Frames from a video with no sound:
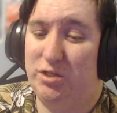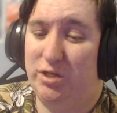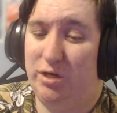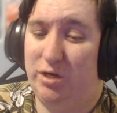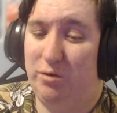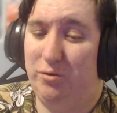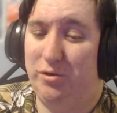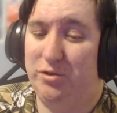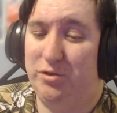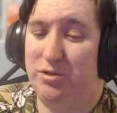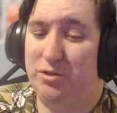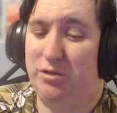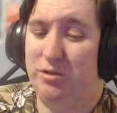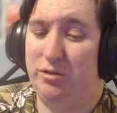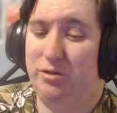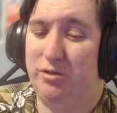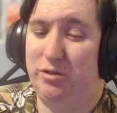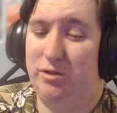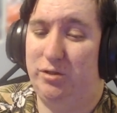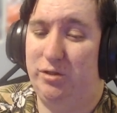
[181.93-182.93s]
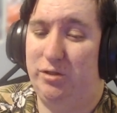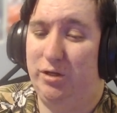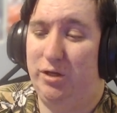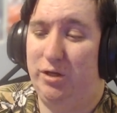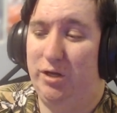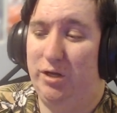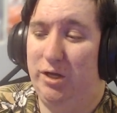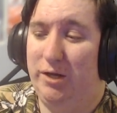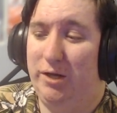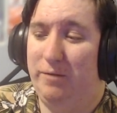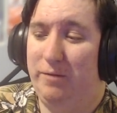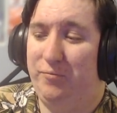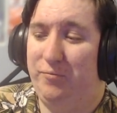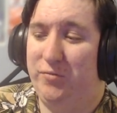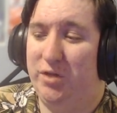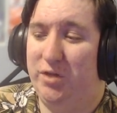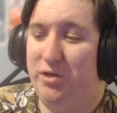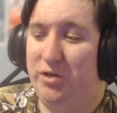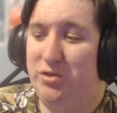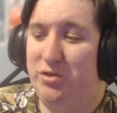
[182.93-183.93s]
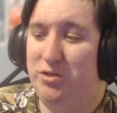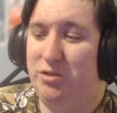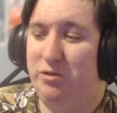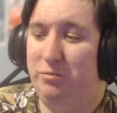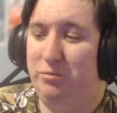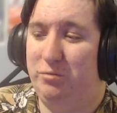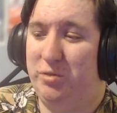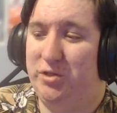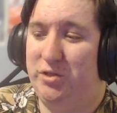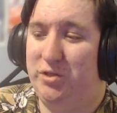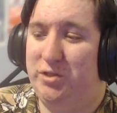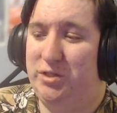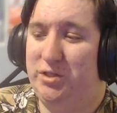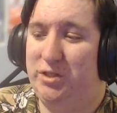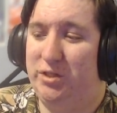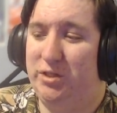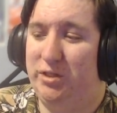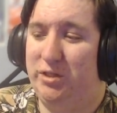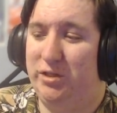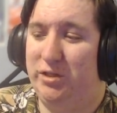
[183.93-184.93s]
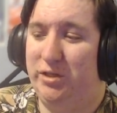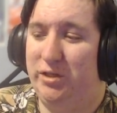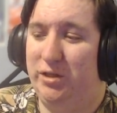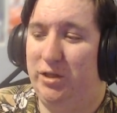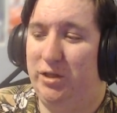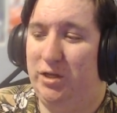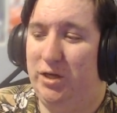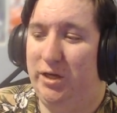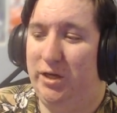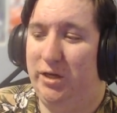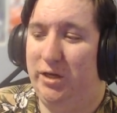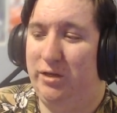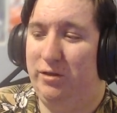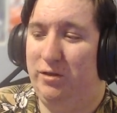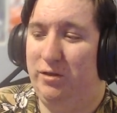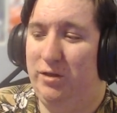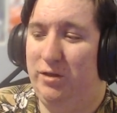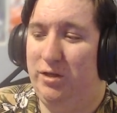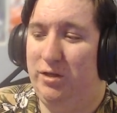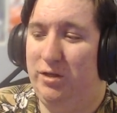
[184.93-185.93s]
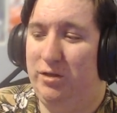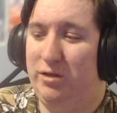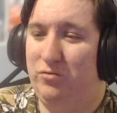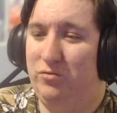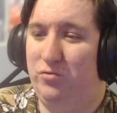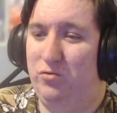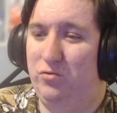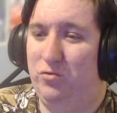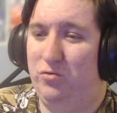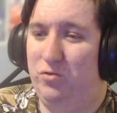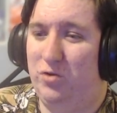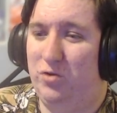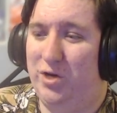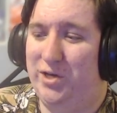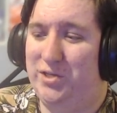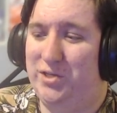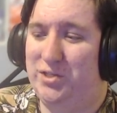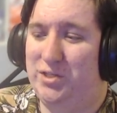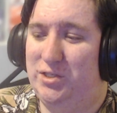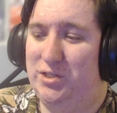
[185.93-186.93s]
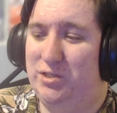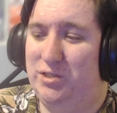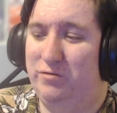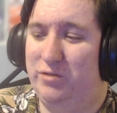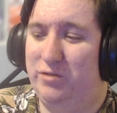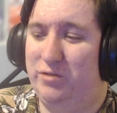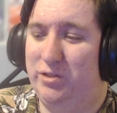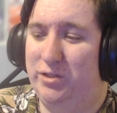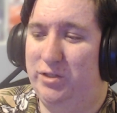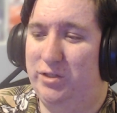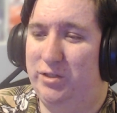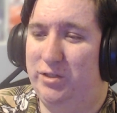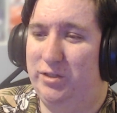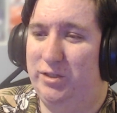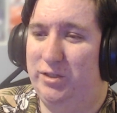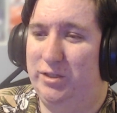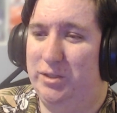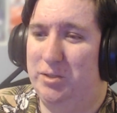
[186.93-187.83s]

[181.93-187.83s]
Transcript: style looks good. I just don't particularly like the rest of it,